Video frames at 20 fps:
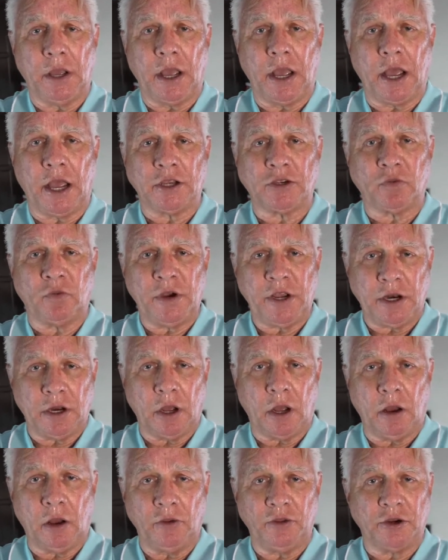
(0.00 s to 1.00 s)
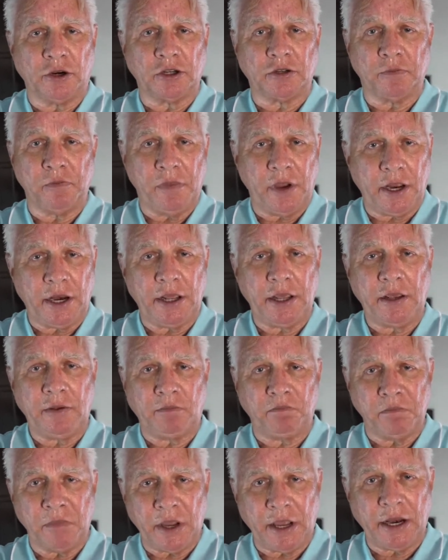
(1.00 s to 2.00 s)
As we know, there's
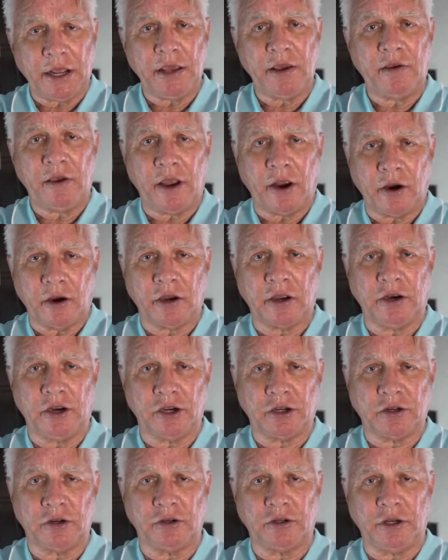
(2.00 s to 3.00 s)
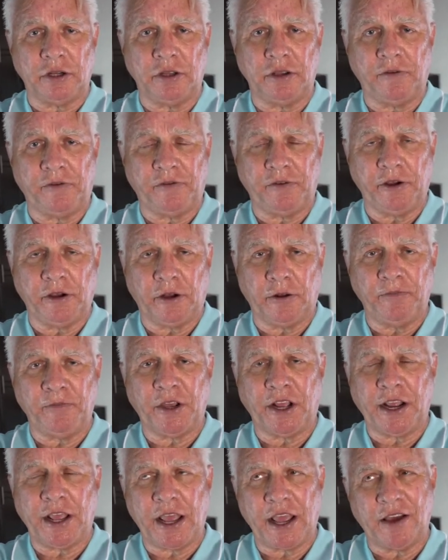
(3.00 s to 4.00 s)
many air conditioners in the field
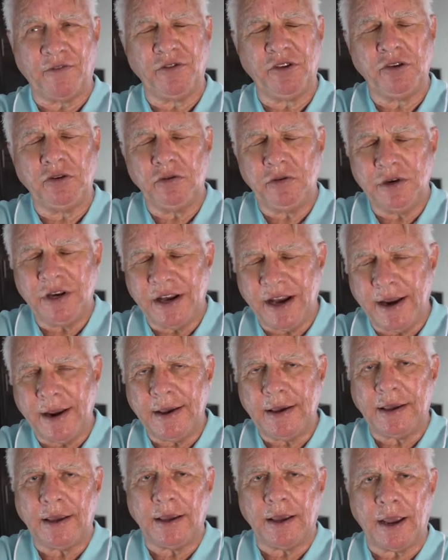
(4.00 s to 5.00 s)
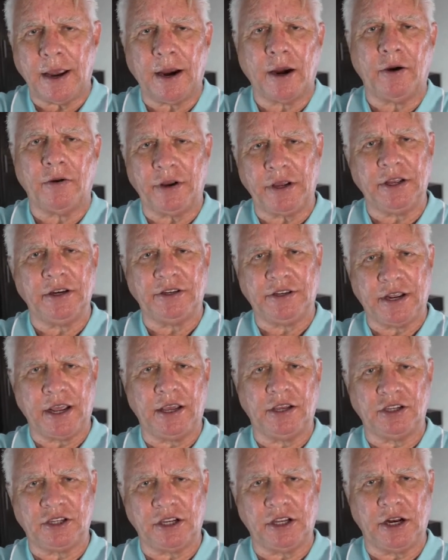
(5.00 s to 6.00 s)
that have unique air
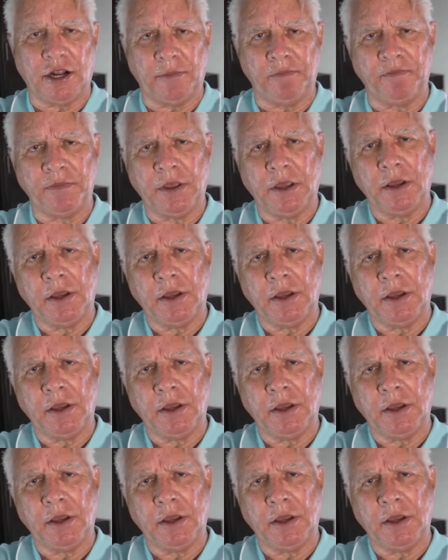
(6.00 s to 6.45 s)
intakes in them.